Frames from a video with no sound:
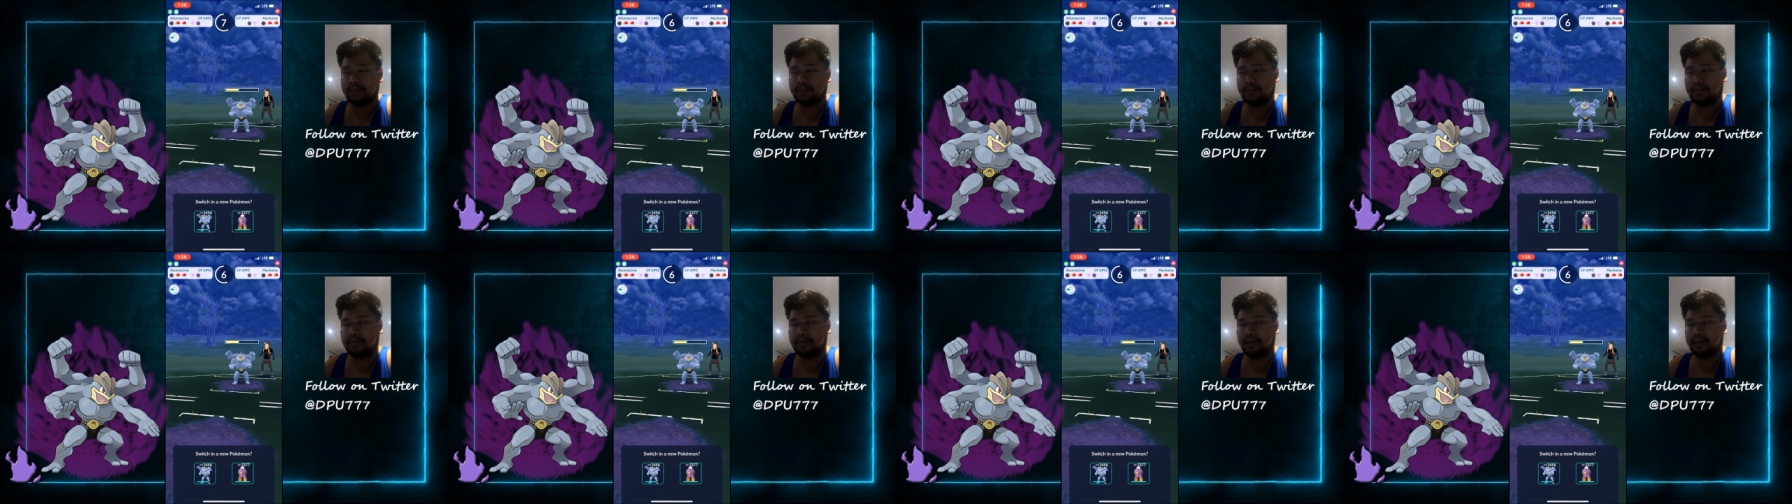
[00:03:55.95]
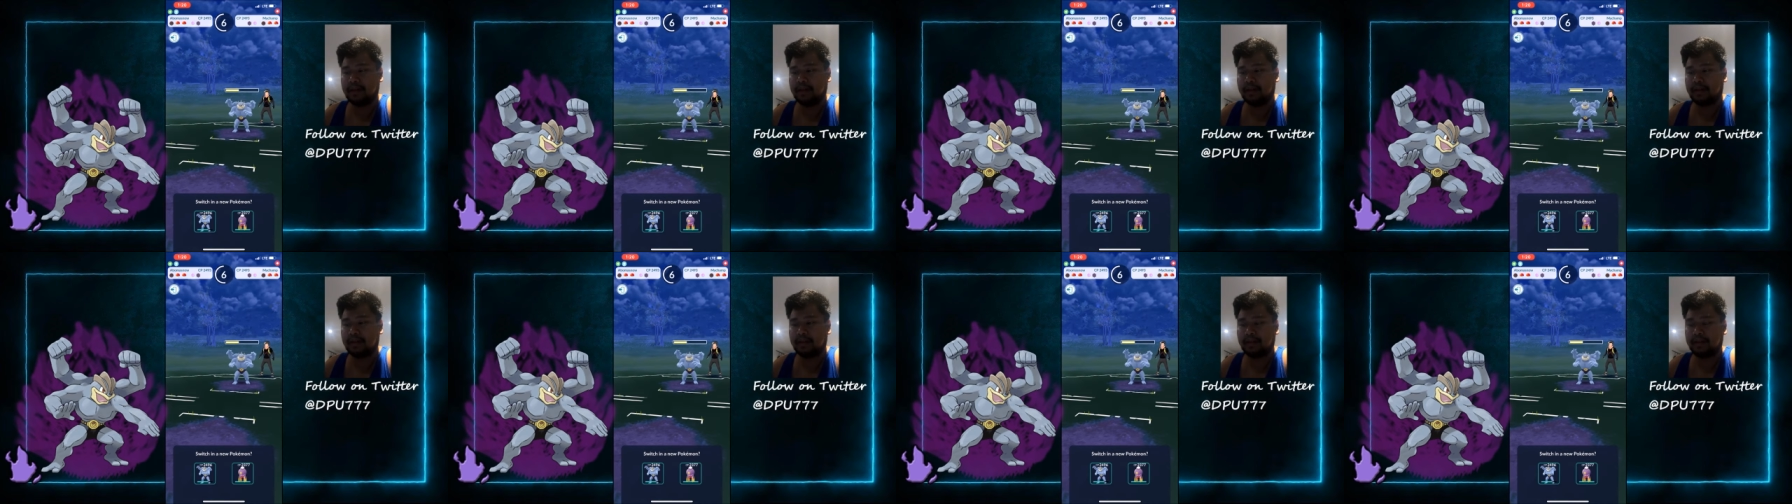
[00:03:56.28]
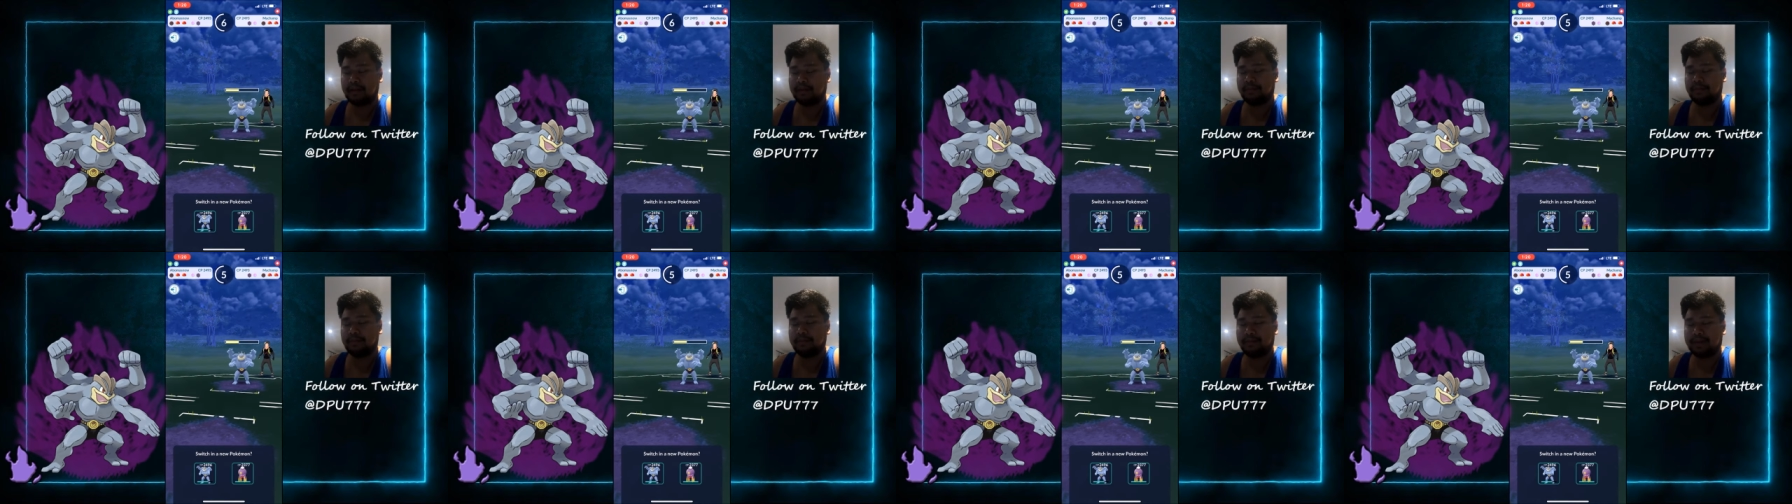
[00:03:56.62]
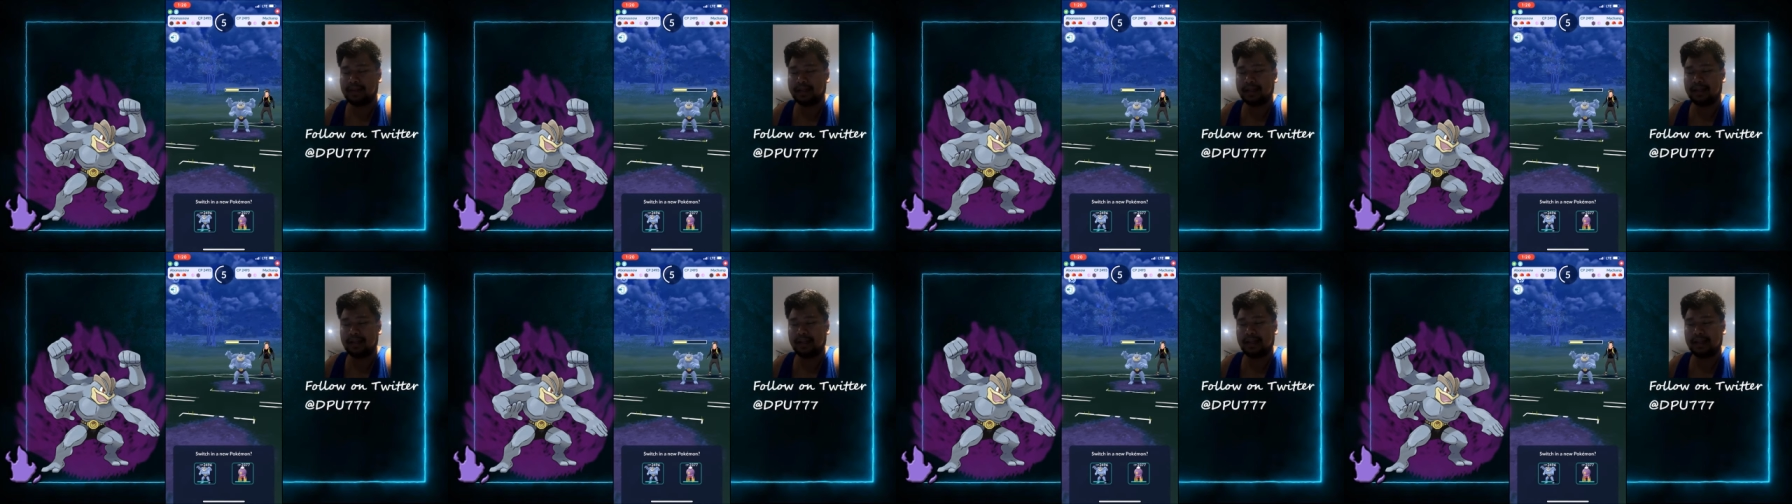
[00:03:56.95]
but it made
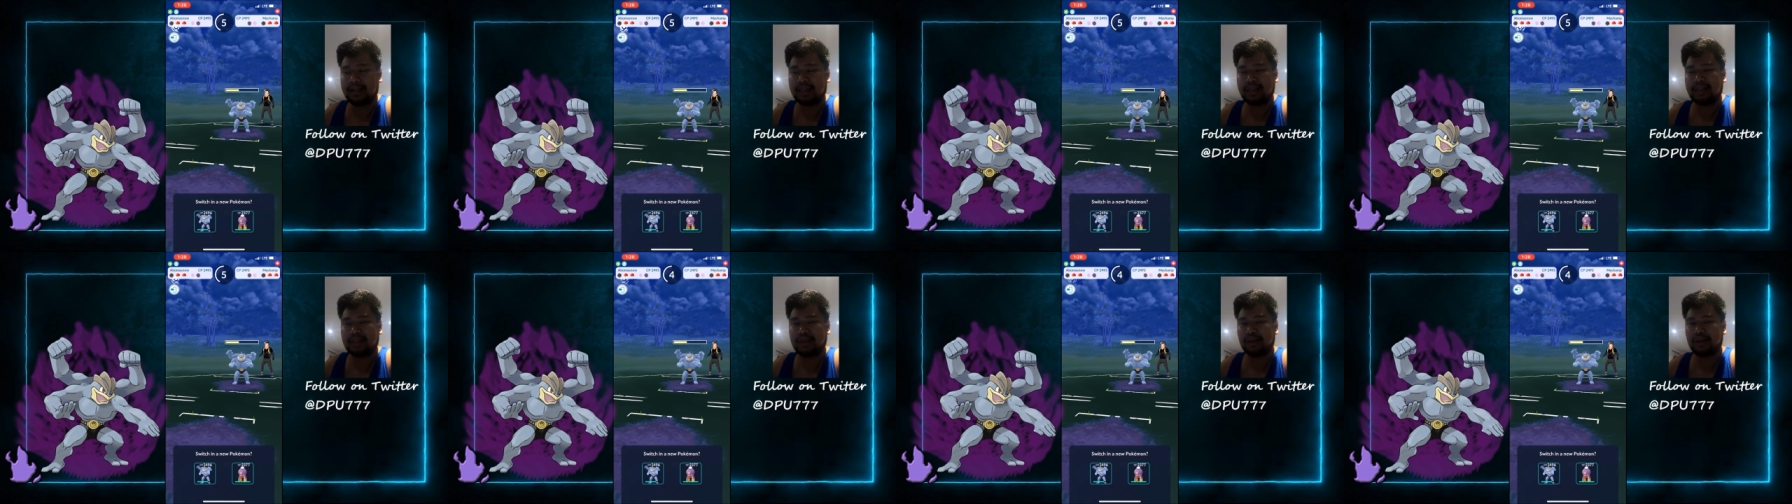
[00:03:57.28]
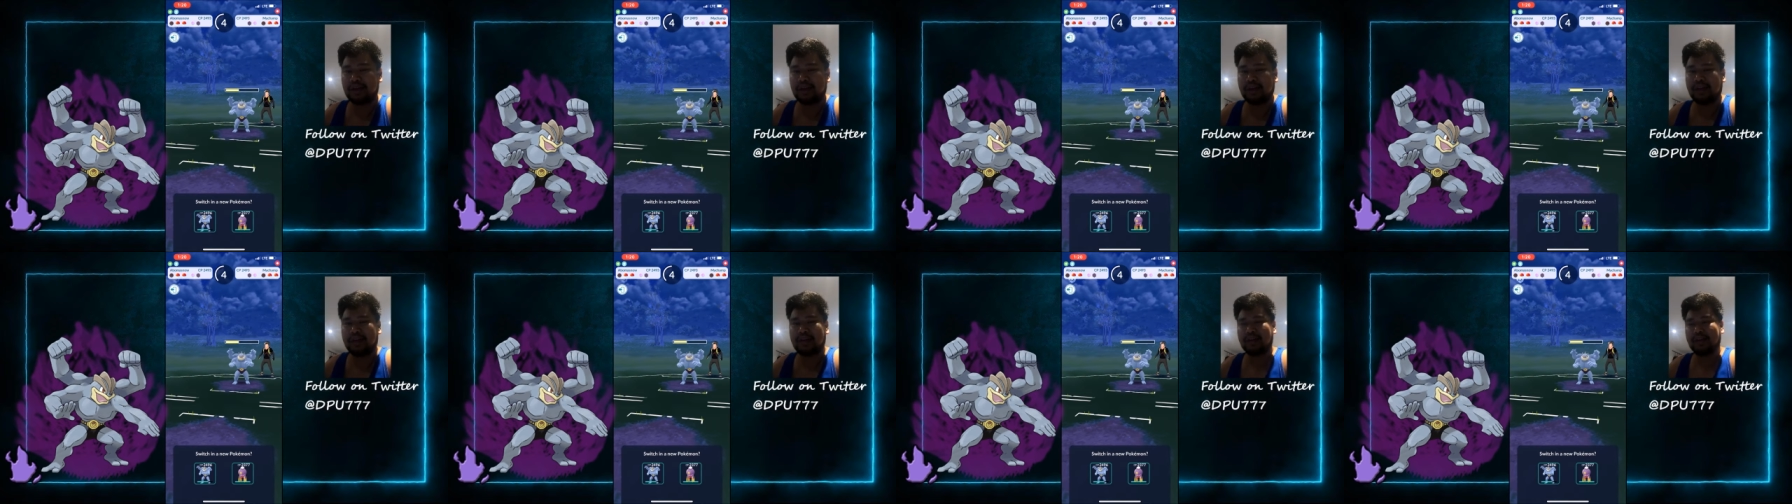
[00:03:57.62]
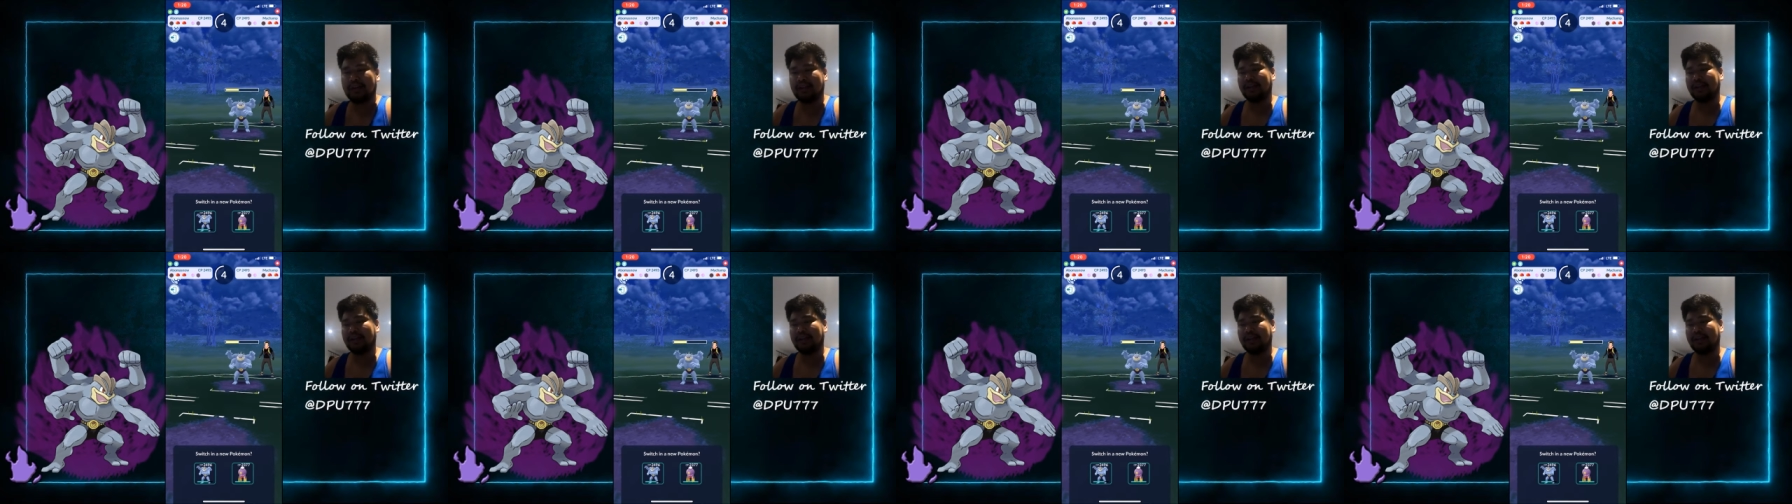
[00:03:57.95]
it like 30